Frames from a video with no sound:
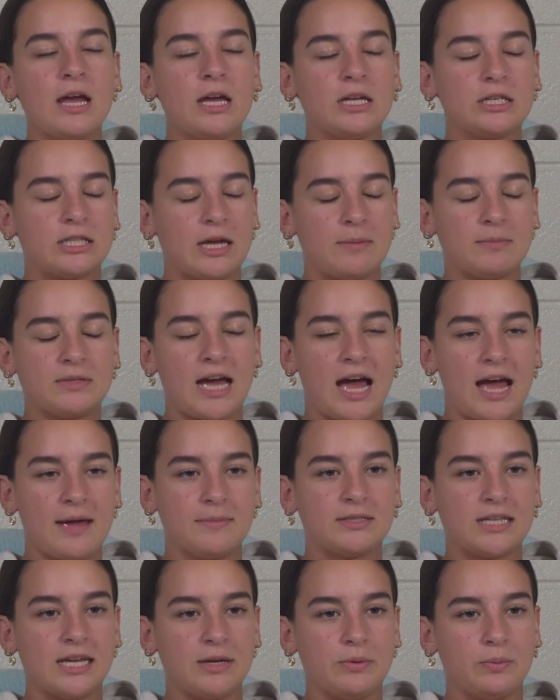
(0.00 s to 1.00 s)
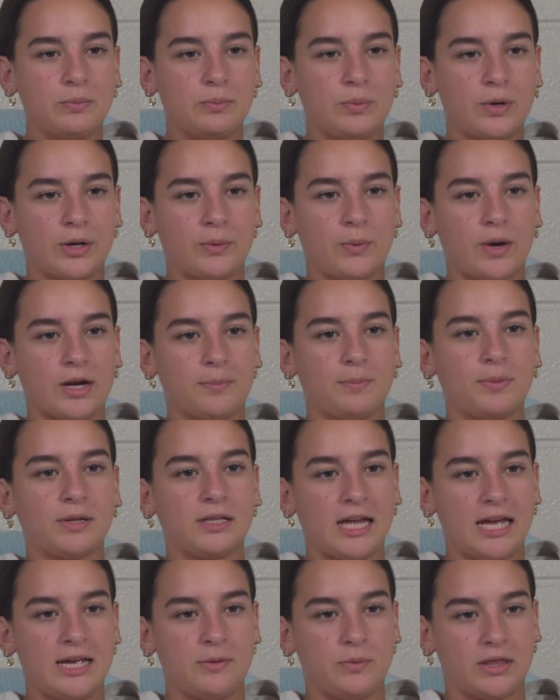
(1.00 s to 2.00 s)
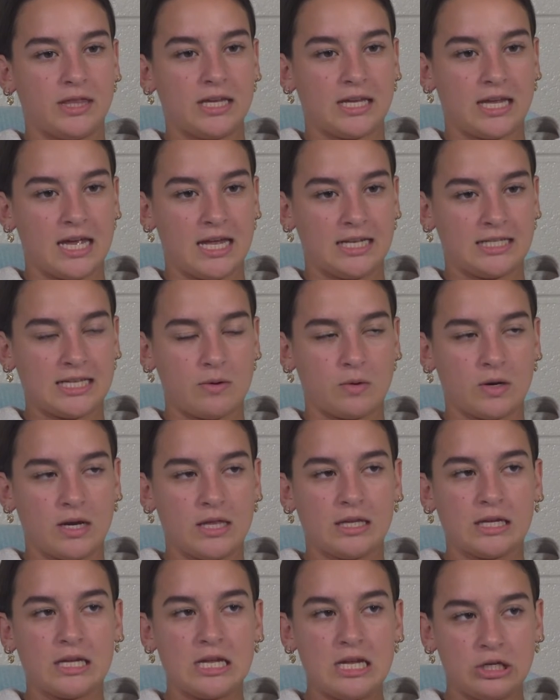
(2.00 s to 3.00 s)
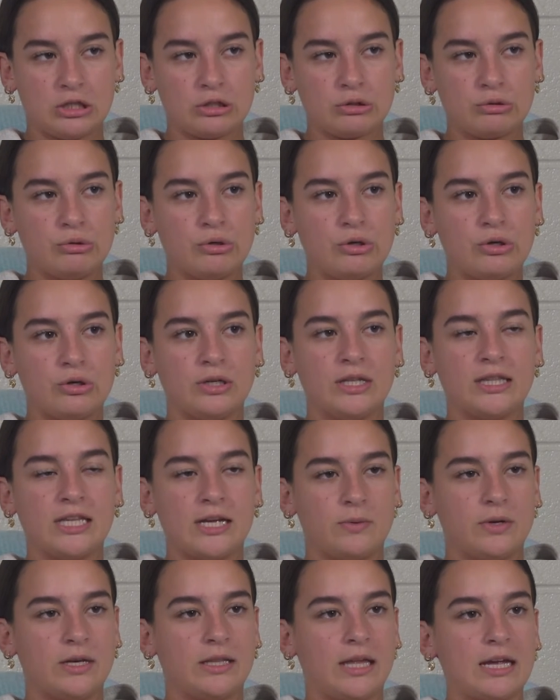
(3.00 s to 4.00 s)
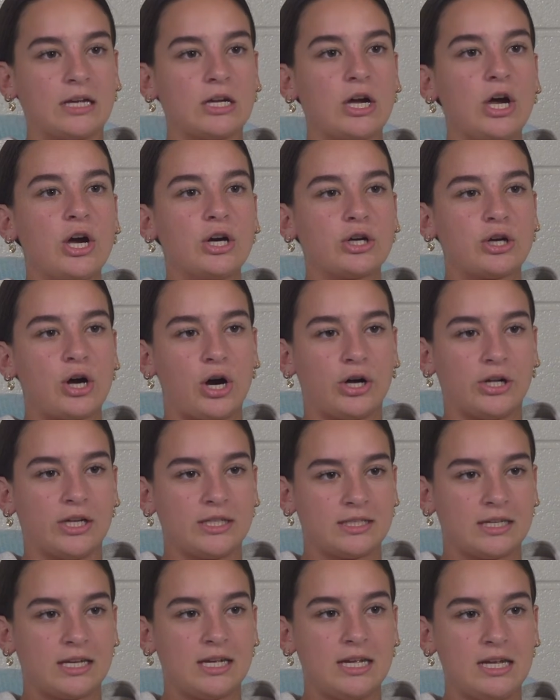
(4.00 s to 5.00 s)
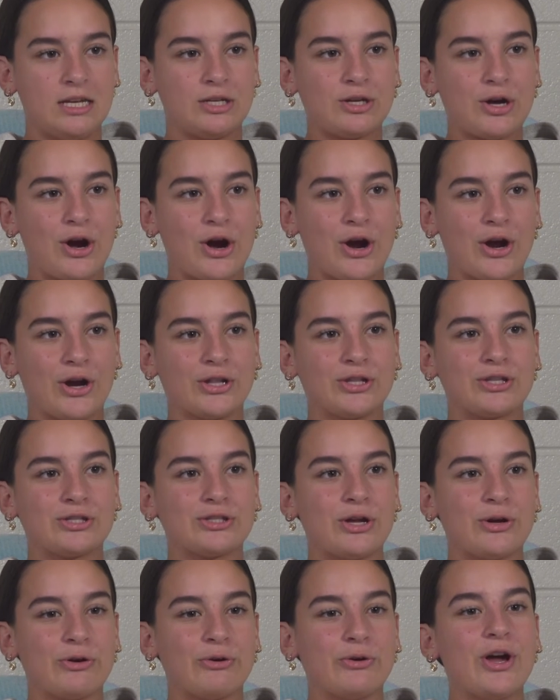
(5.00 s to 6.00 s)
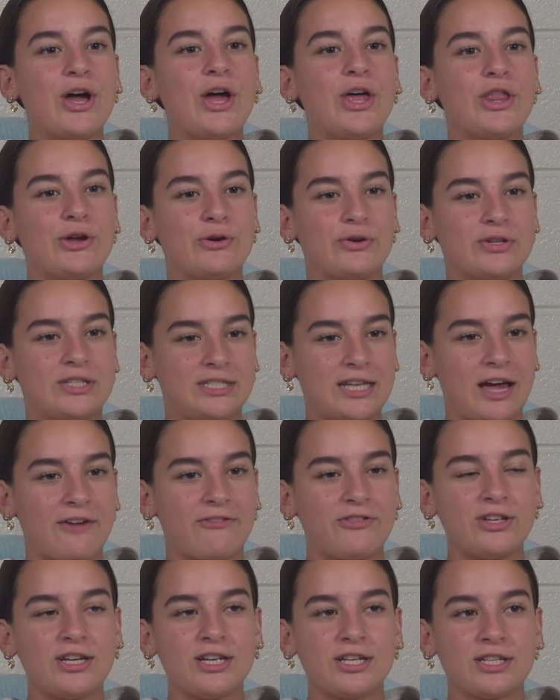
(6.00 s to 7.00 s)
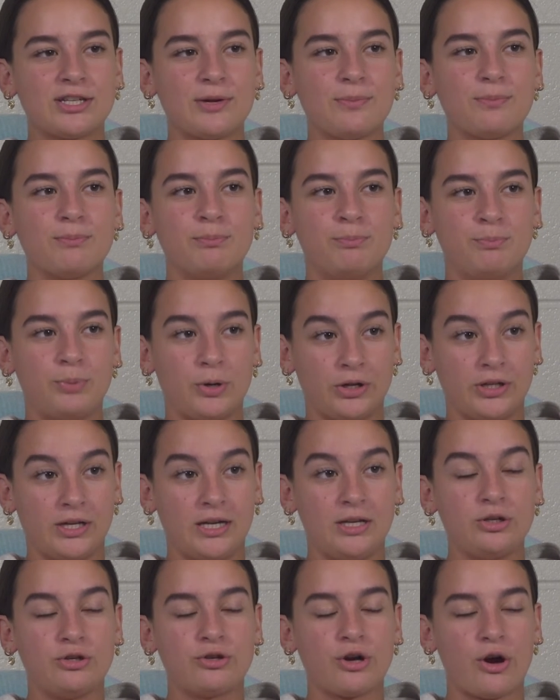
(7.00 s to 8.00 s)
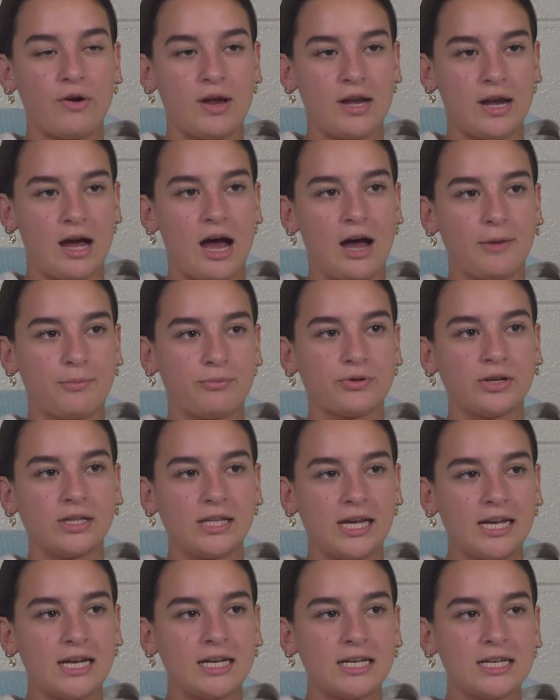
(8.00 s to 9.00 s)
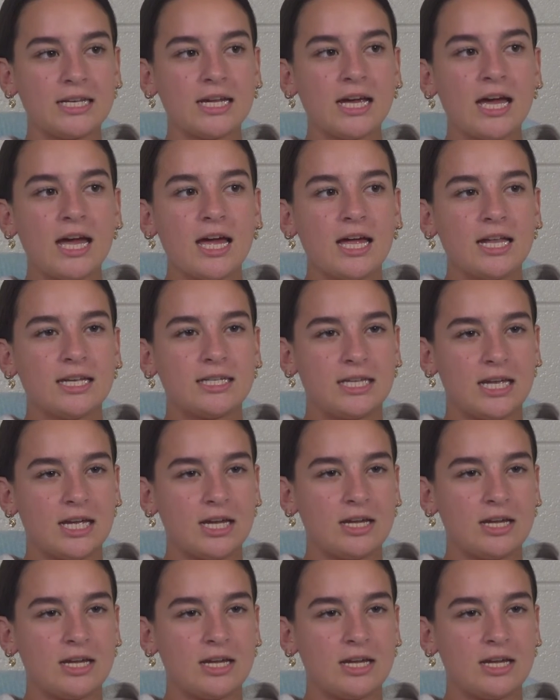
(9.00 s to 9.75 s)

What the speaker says: sometimes they wouldn't want to play with the kids that were in the Key School, and they would like call us keytards. So there was definitely some bullying growing up related to